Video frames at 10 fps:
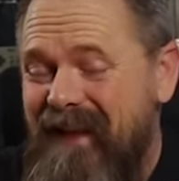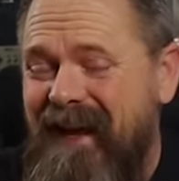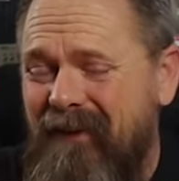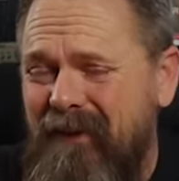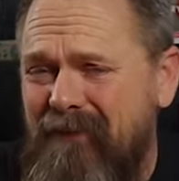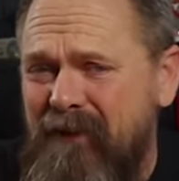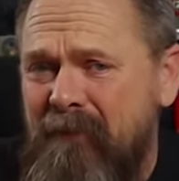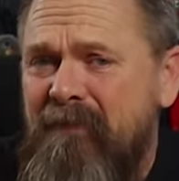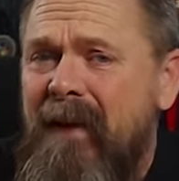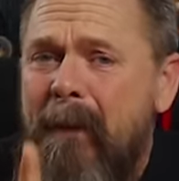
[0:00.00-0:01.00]

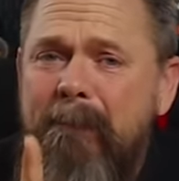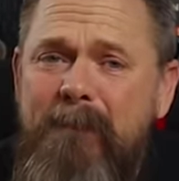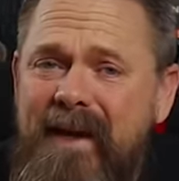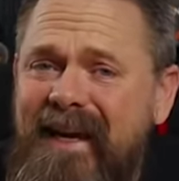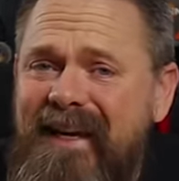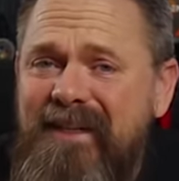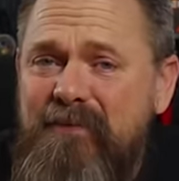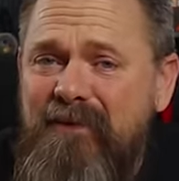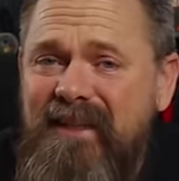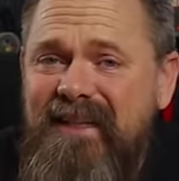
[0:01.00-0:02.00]
However, being its
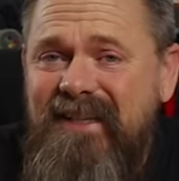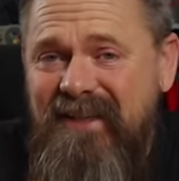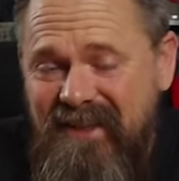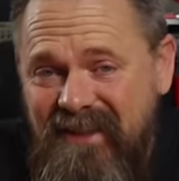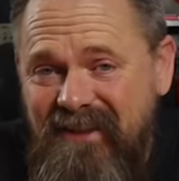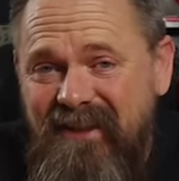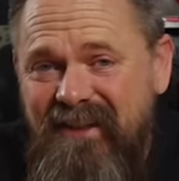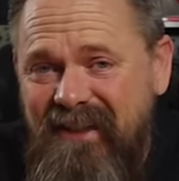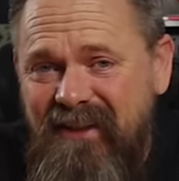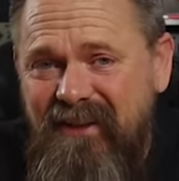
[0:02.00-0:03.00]
release is still a
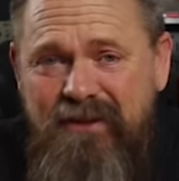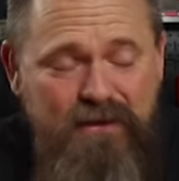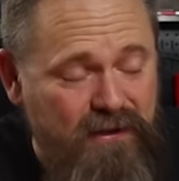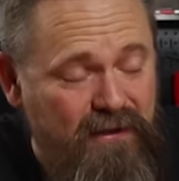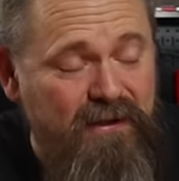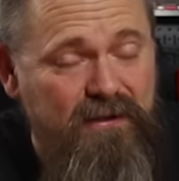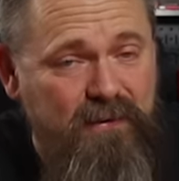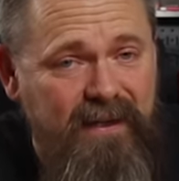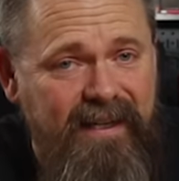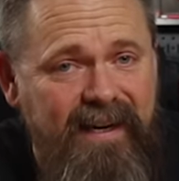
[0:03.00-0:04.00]
little under two years
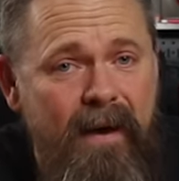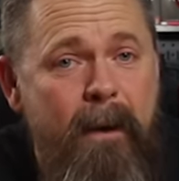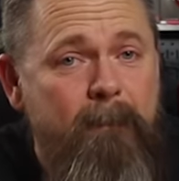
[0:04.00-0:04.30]
away,